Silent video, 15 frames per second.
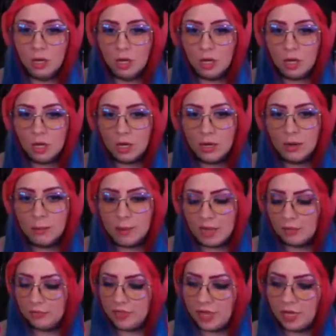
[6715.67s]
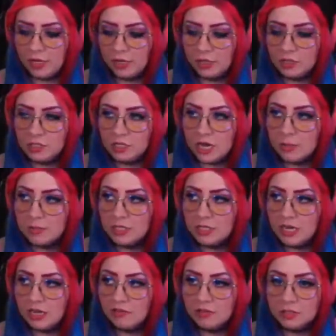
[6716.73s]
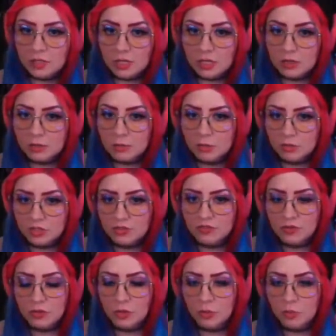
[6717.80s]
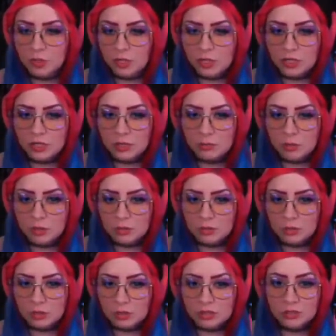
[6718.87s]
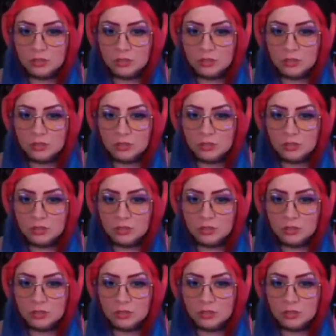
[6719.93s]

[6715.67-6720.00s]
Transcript: about that because adepting David's like the most difficult one, I think, personally.